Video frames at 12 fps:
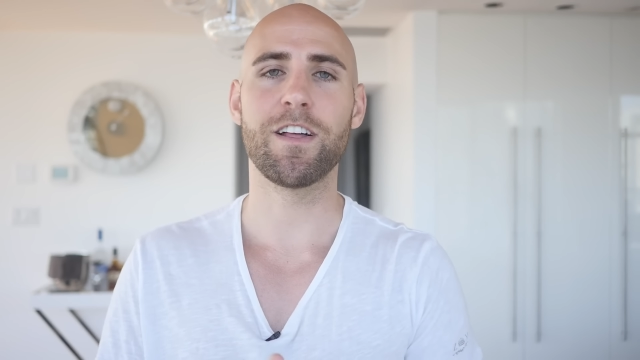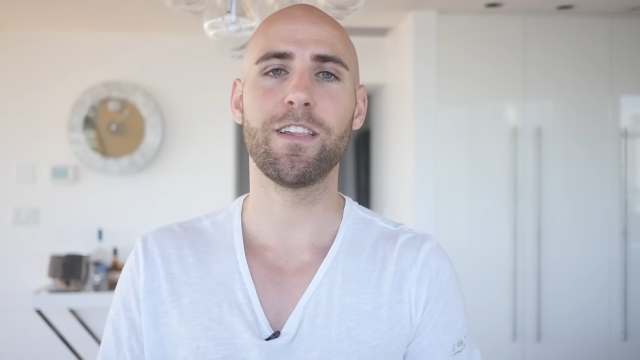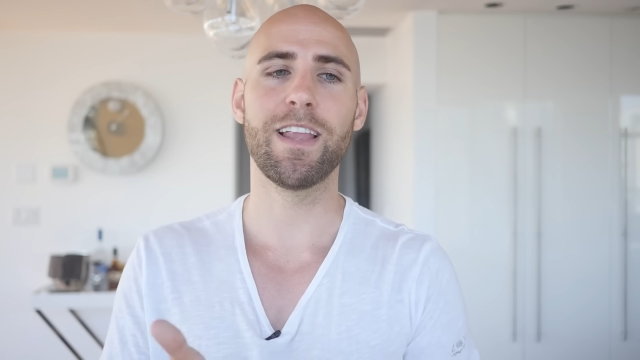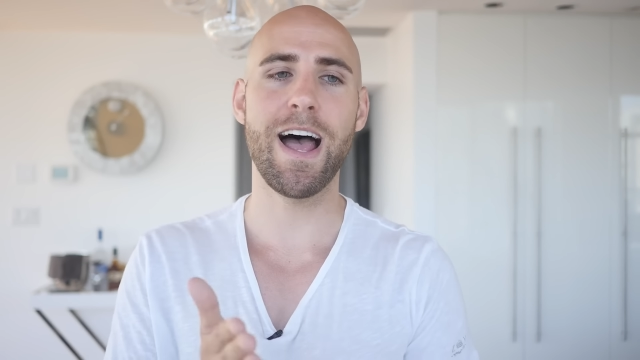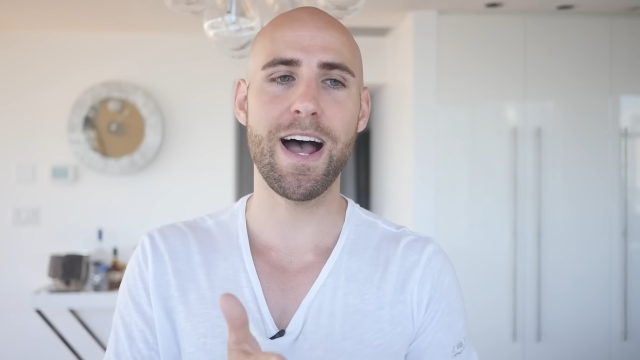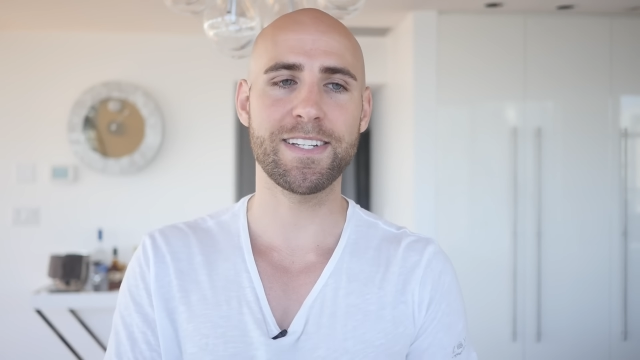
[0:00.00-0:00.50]
The
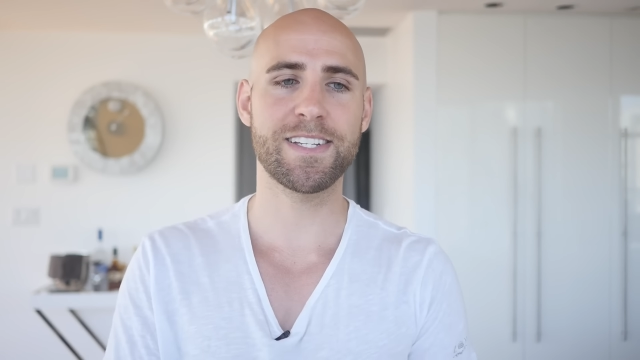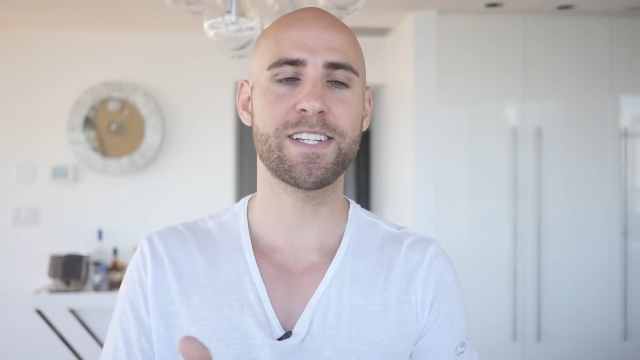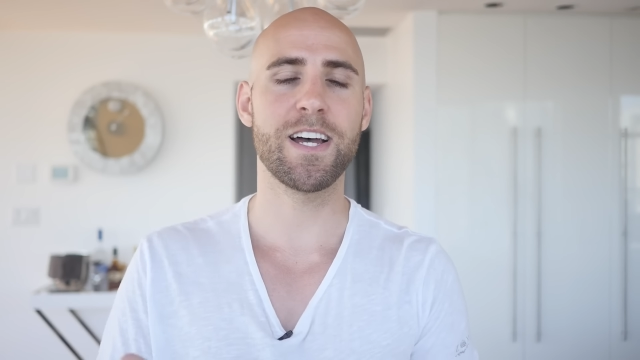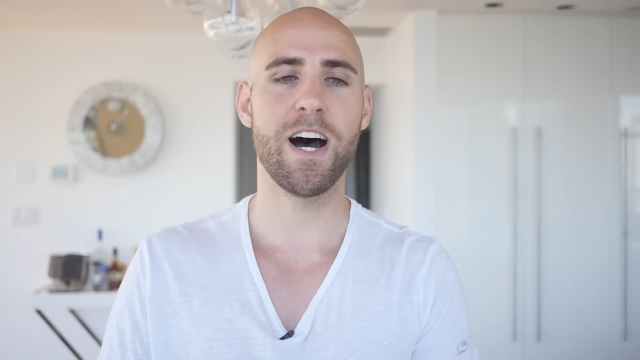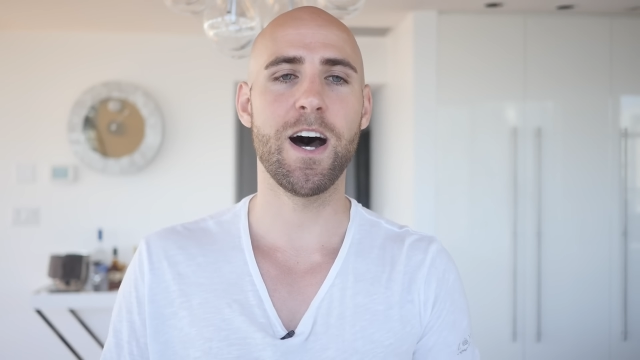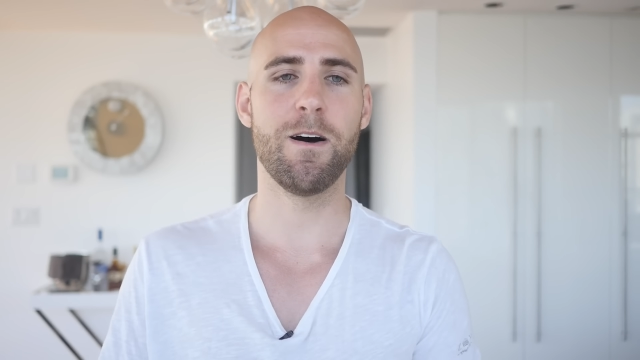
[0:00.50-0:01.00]

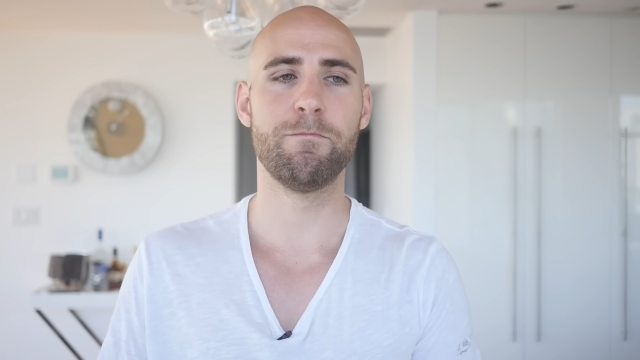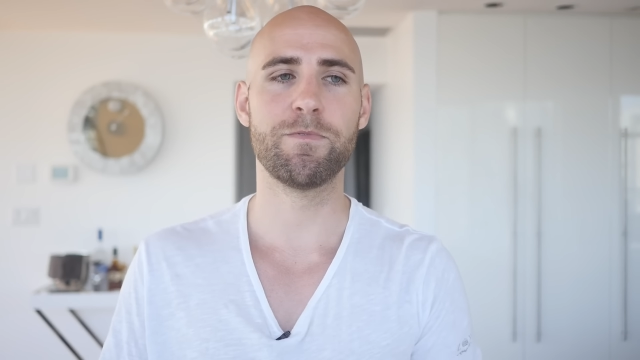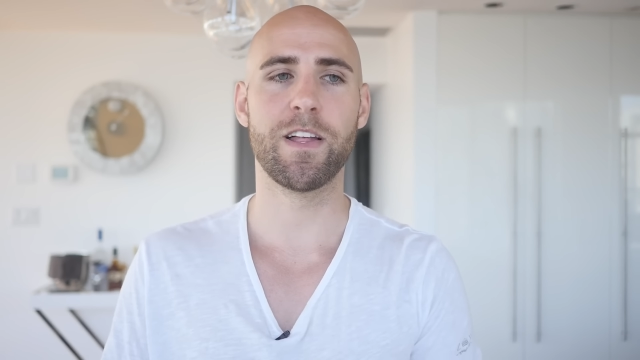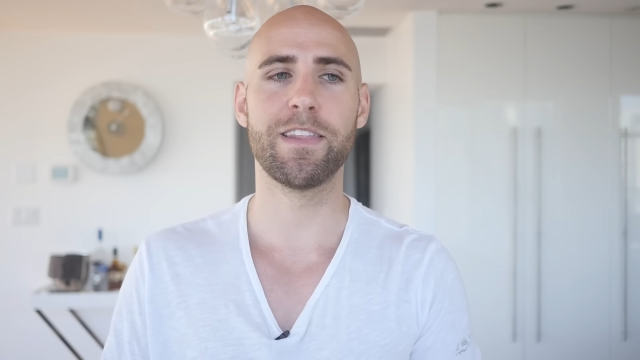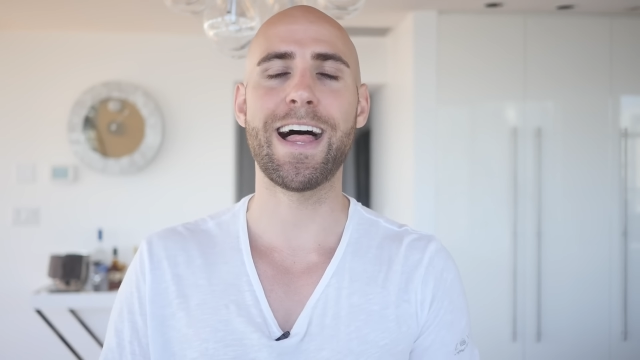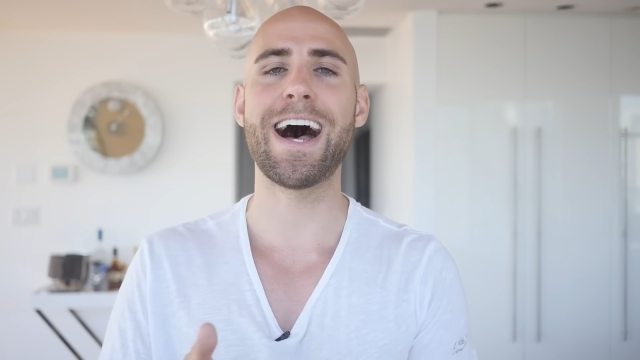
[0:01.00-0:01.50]
last, um,
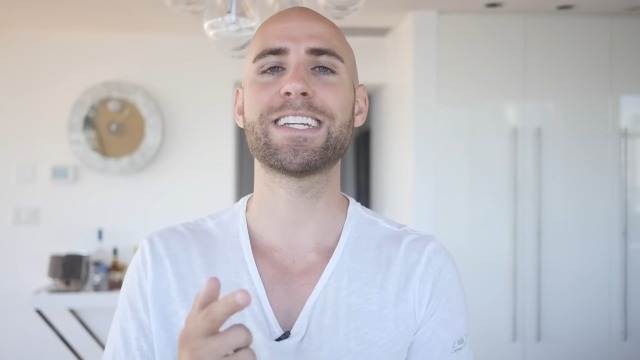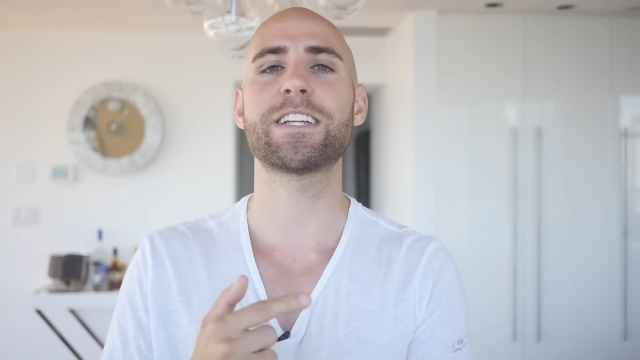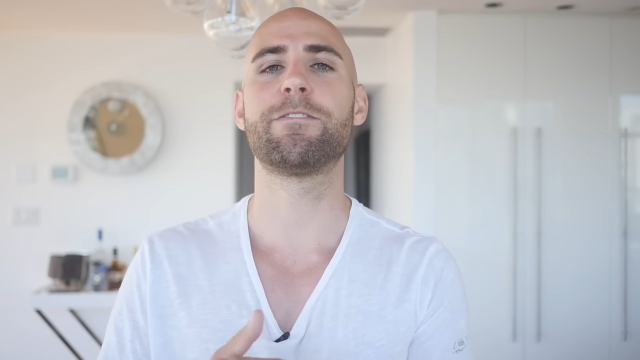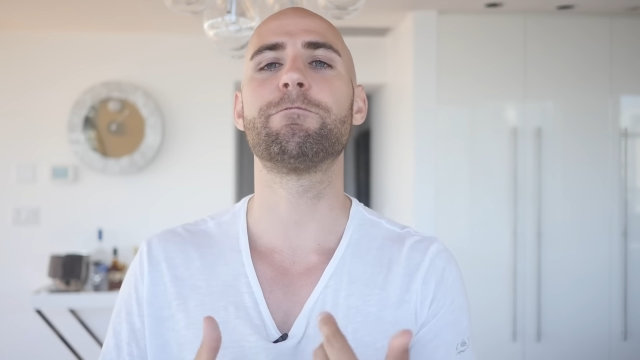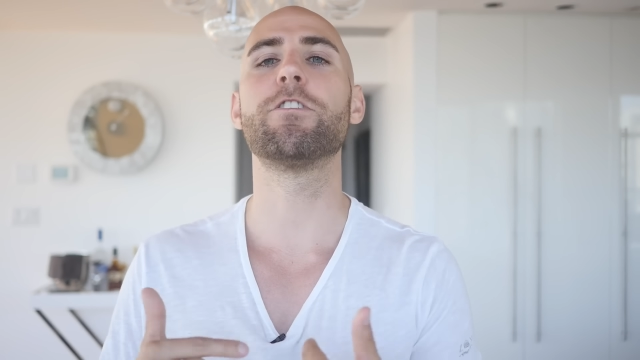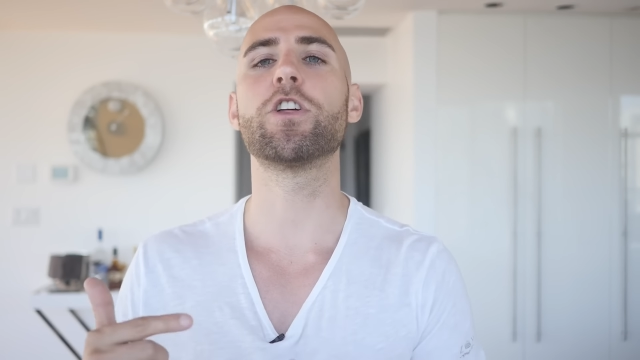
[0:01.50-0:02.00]
the last
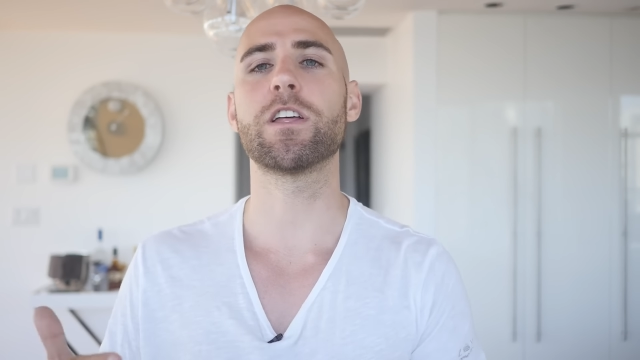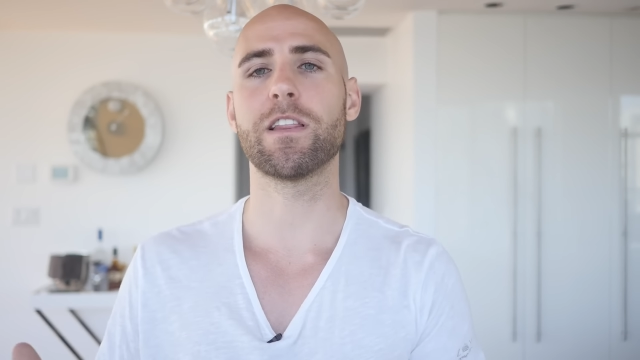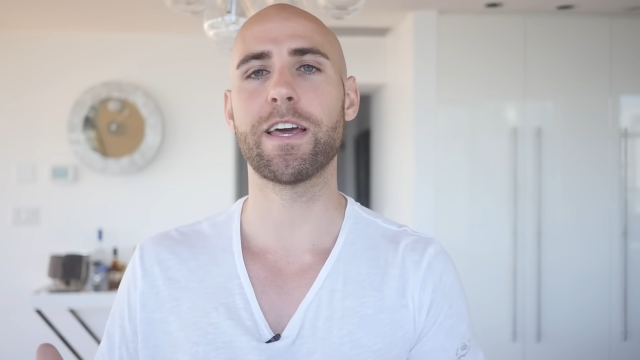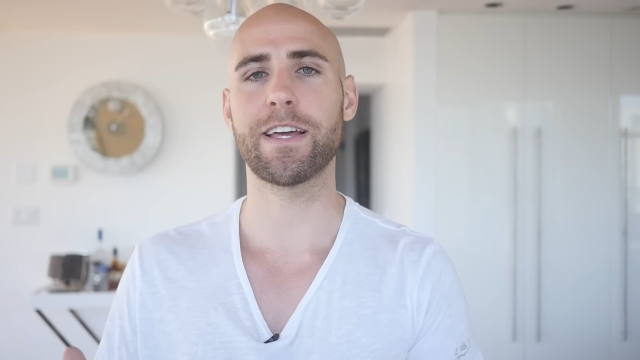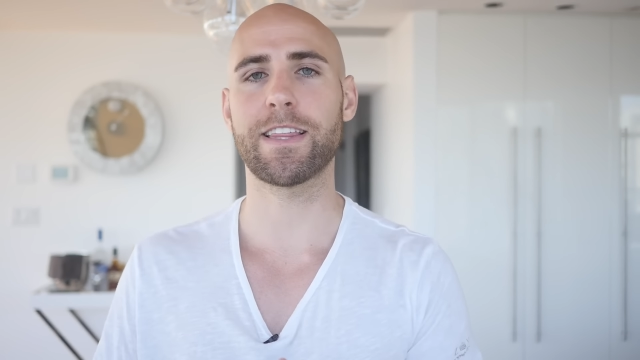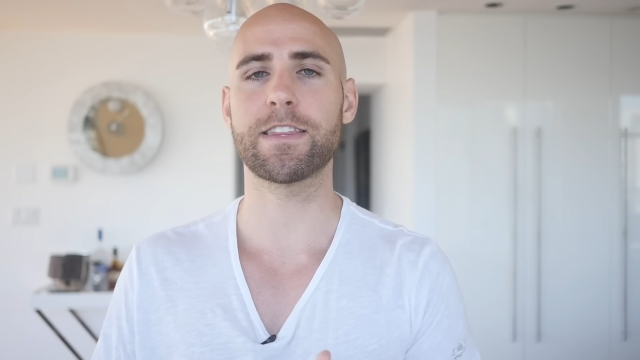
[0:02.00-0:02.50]
affiliate
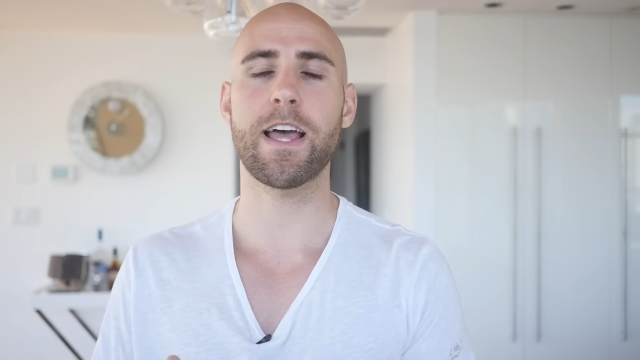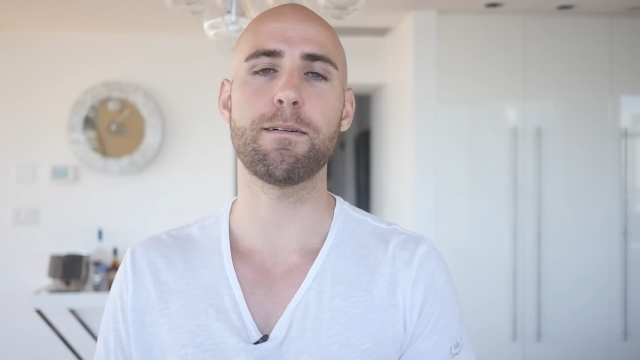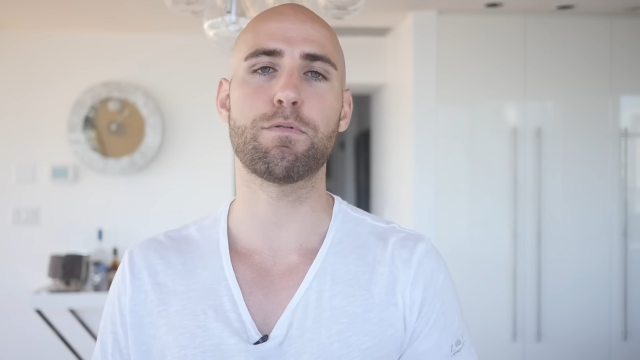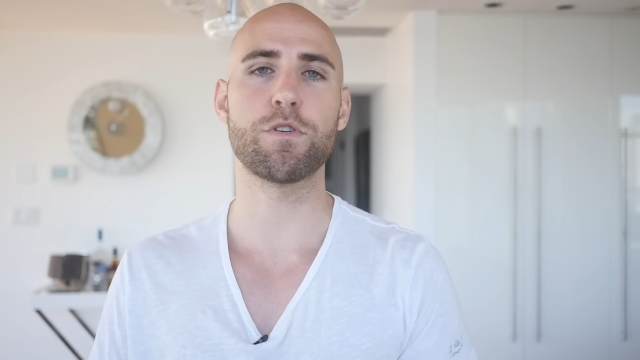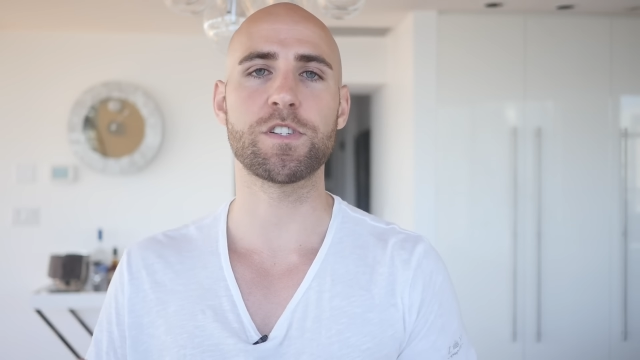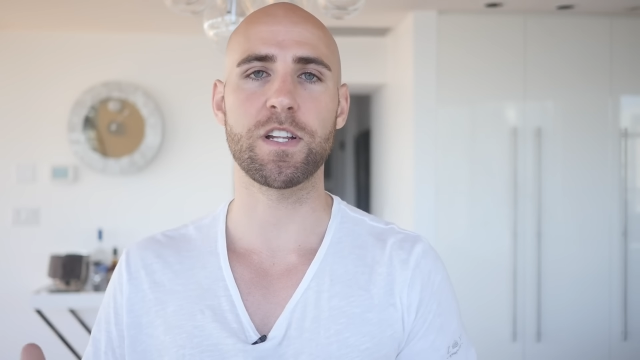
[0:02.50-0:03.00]
link that
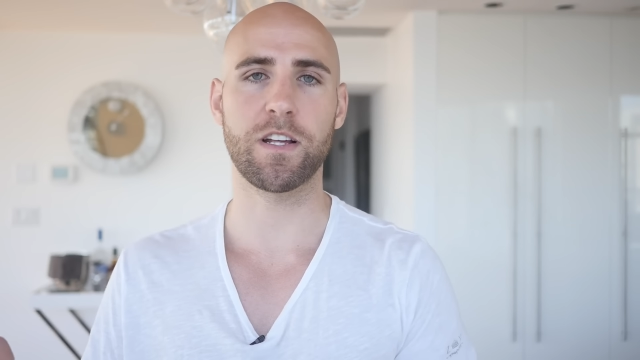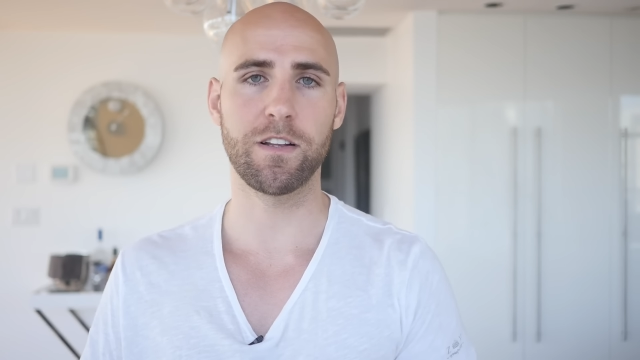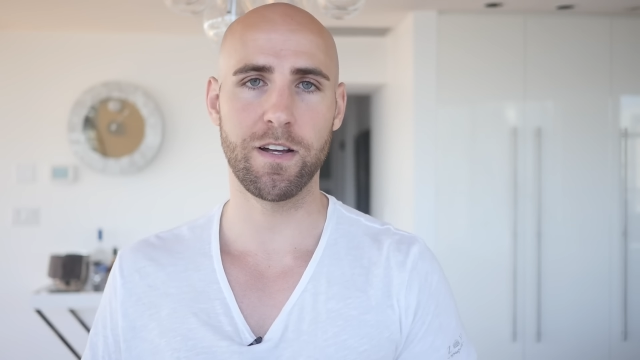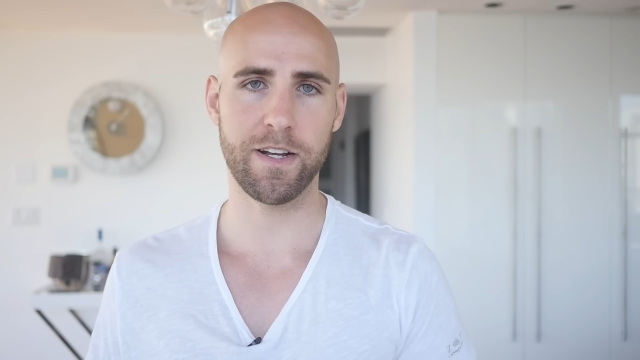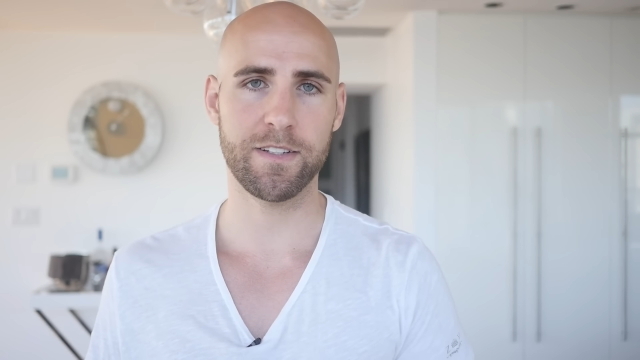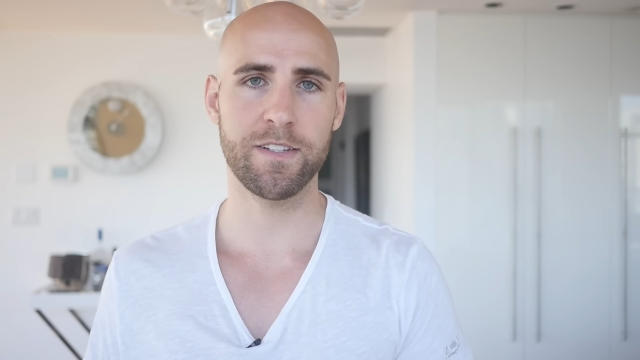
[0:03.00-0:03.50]
that person
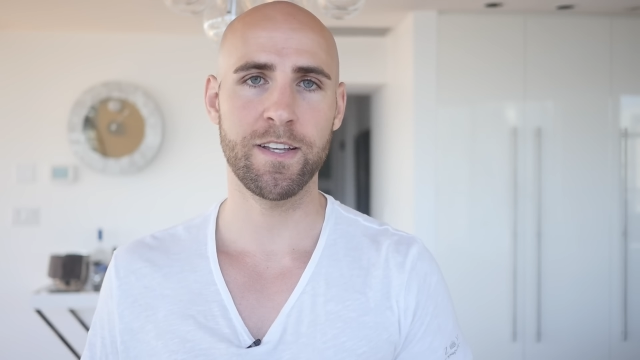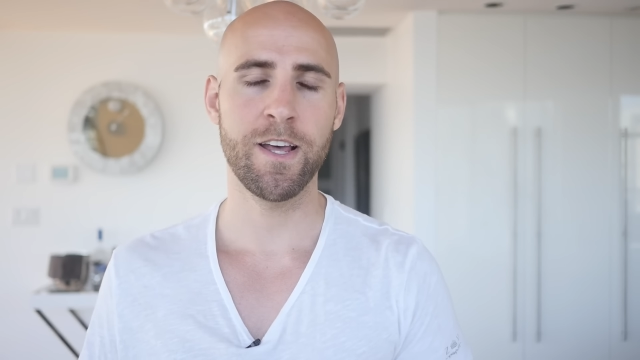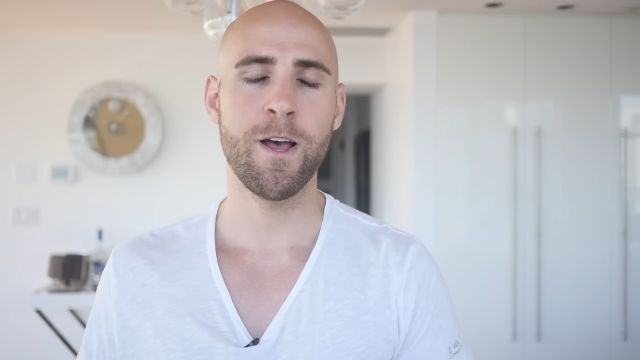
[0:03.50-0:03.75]
clicked.